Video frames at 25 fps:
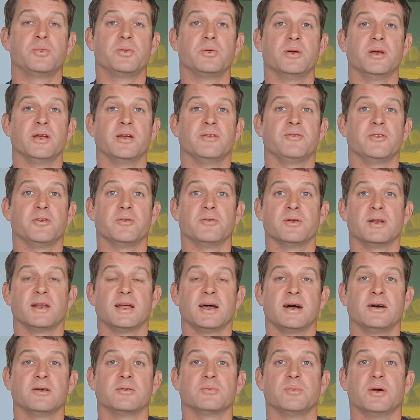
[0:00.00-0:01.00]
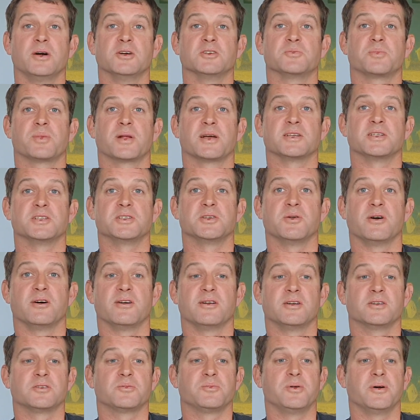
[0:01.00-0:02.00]
if you're allowed, most places you are
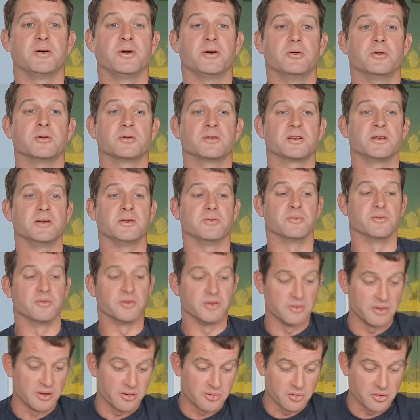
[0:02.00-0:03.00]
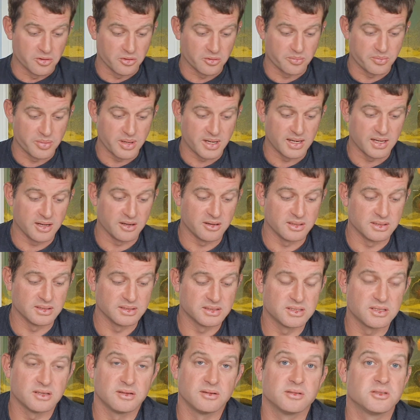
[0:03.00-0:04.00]
allowed to put your own hook pellet on,
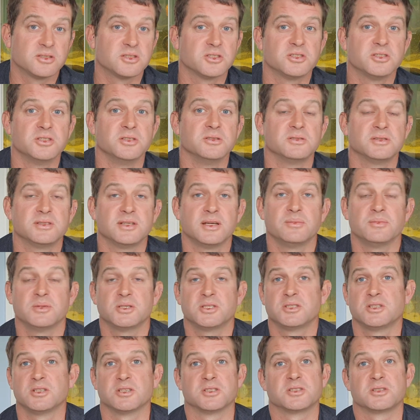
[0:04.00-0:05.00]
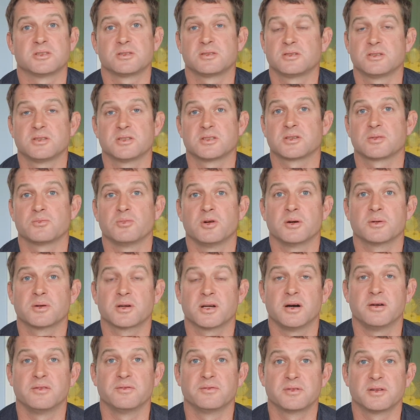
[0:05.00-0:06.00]
so I just use them. It's just what I'm
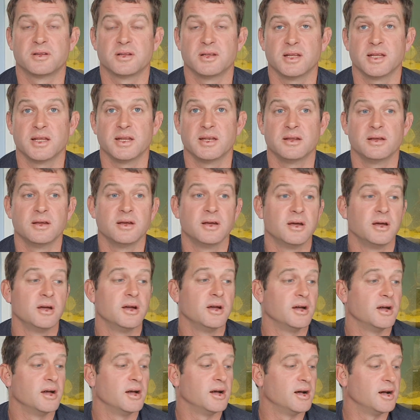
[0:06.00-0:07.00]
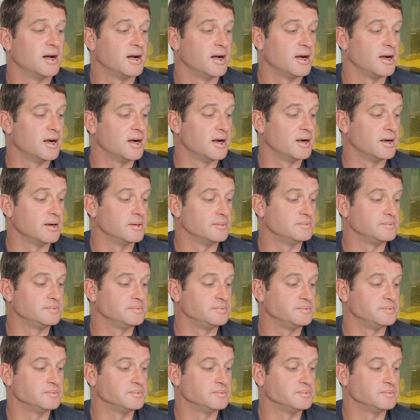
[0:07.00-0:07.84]
confident in. A